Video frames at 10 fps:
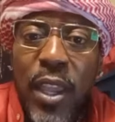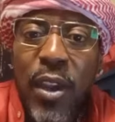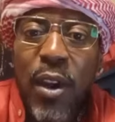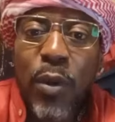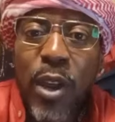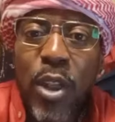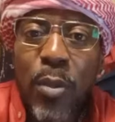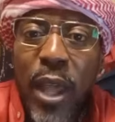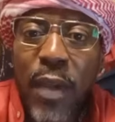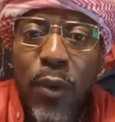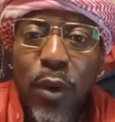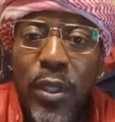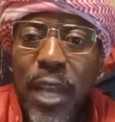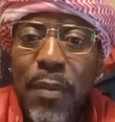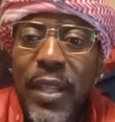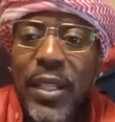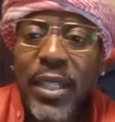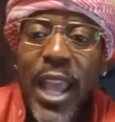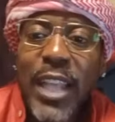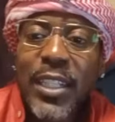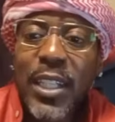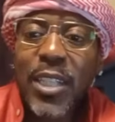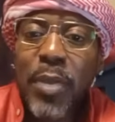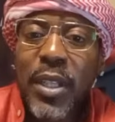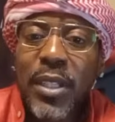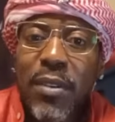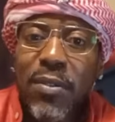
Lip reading: on other platforms that make the science expensive.